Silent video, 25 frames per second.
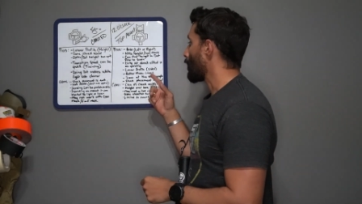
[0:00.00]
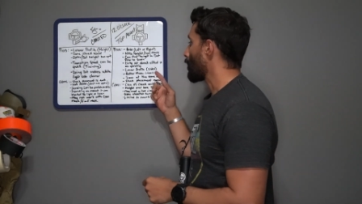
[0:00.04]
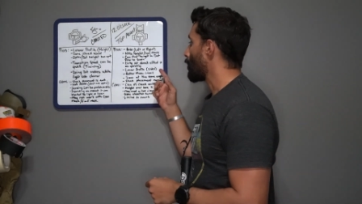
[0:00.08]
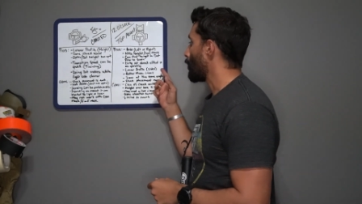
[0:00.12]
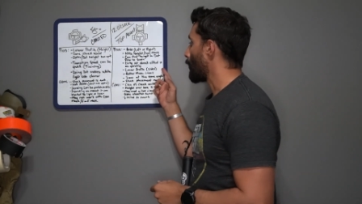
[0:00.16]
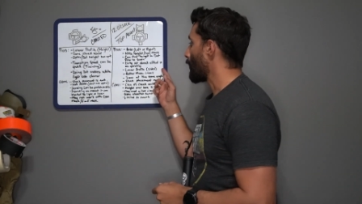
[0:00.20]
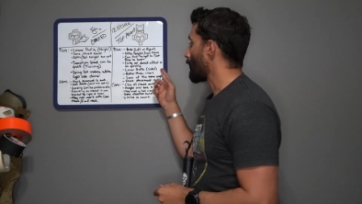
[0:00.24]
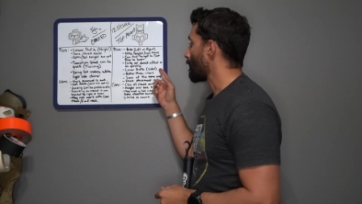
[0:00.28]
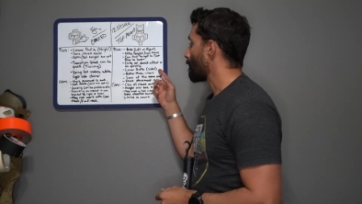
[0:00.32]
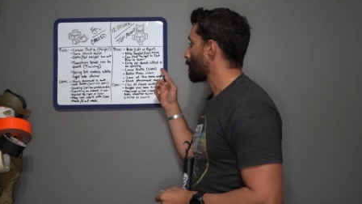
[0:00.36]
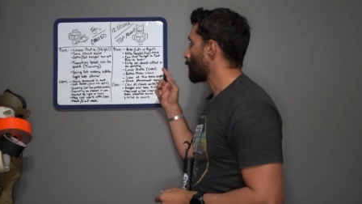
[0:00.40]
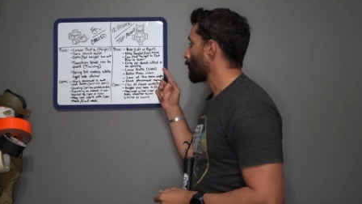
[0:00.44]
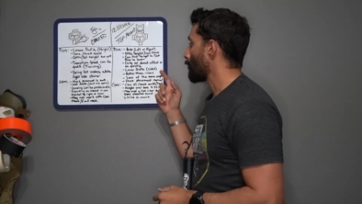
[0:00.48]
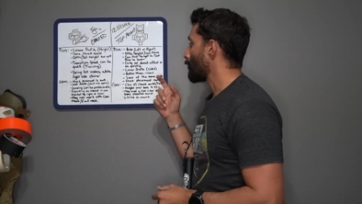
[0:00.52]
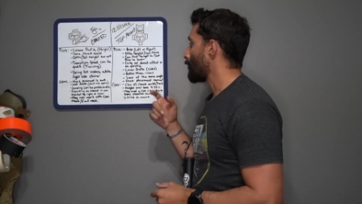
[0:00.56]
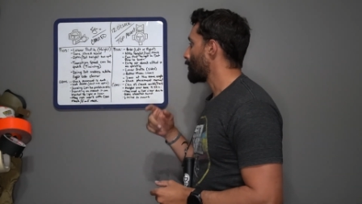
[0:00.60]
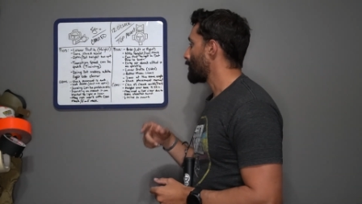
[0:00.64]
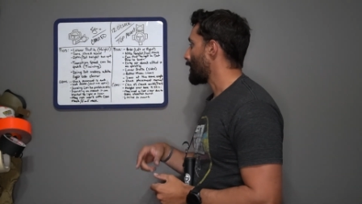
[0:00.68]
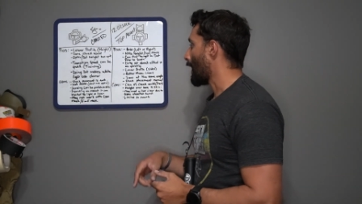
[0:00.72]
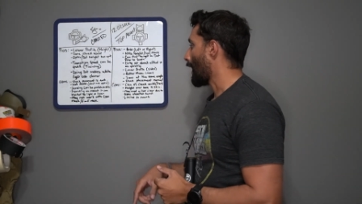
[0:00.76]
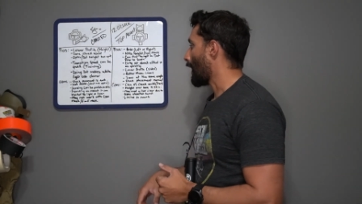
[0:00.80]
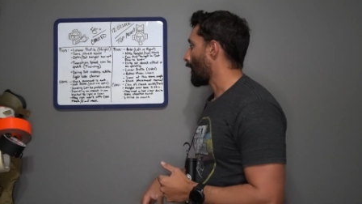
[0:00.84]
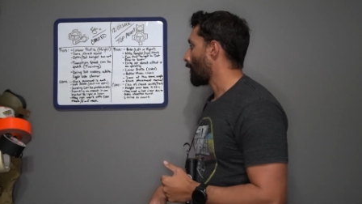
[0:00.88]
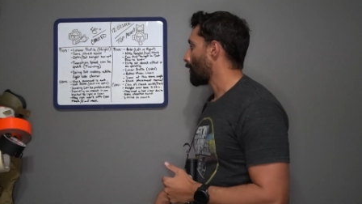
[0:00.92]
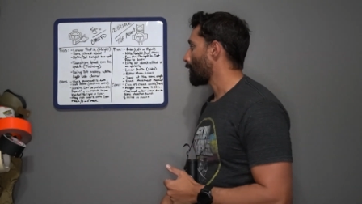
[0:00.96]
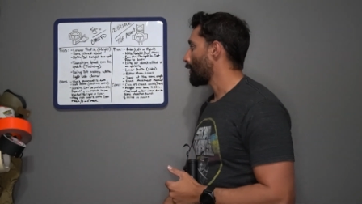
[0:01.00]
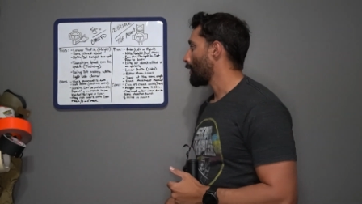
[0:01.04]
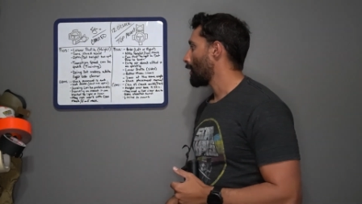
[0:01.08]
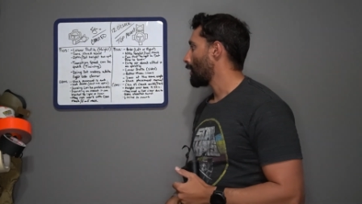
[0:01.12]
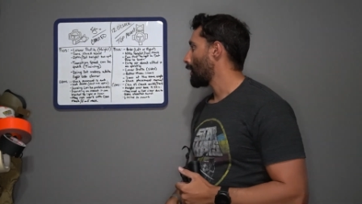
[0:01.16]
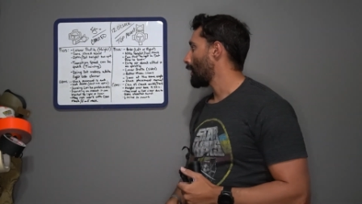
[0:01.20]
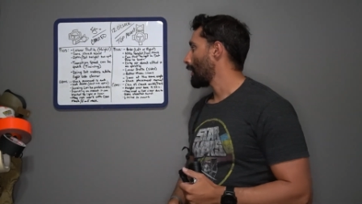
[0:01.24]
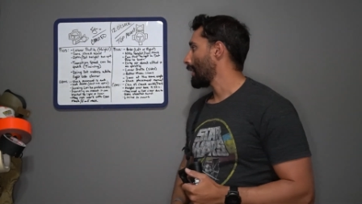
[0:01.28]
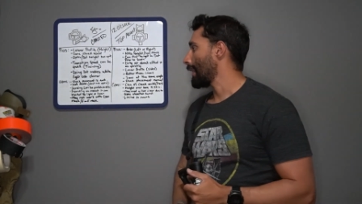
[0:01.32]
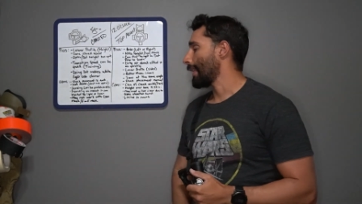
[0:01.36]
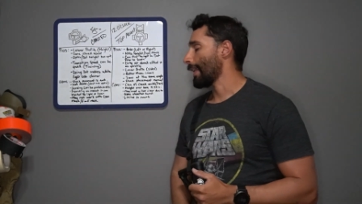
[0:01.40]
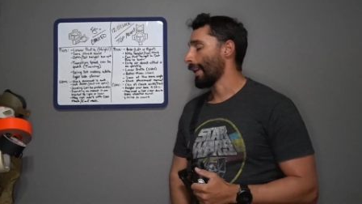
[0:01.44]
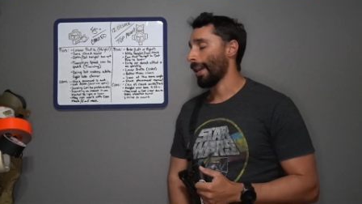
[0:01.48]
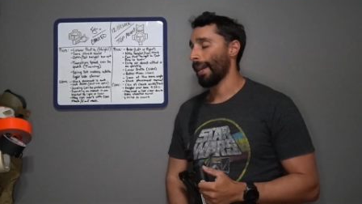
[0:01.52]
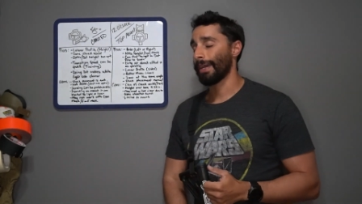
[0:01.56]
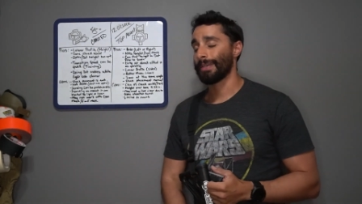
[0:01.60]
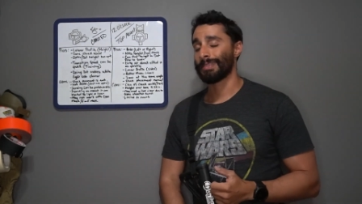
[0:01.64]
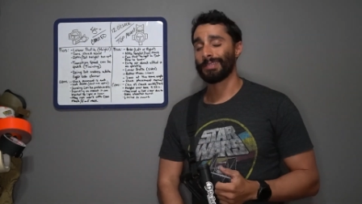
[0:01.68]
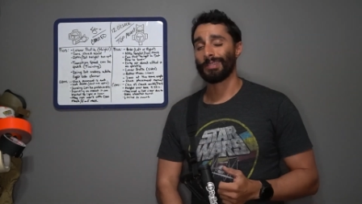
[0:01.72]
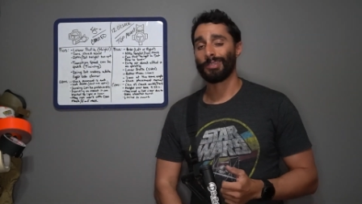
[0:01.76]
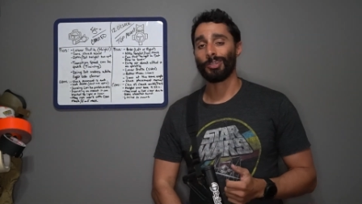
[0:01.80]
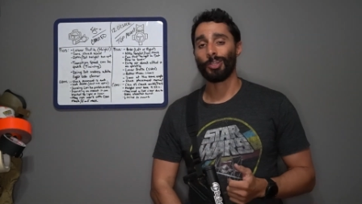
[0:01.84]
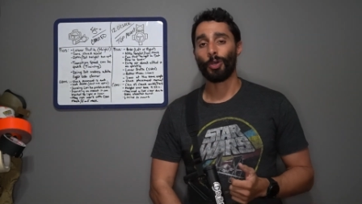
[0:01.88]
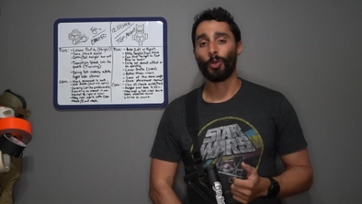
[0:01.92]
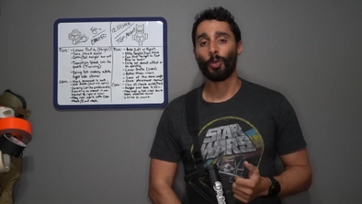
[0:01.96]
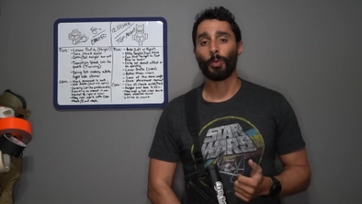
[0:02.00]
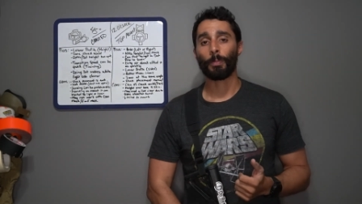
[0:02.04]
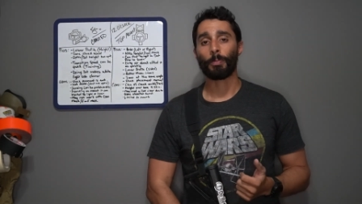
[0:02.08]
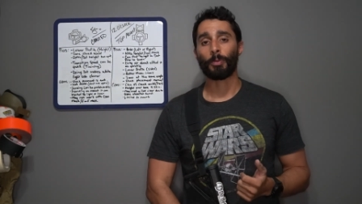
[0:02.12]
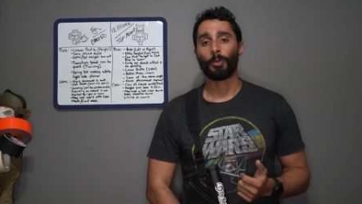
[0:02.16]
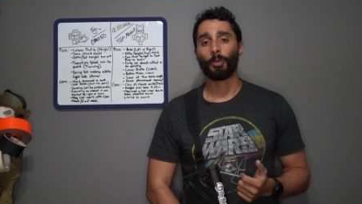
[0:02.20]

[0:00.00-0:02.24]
Going further down, it has a lower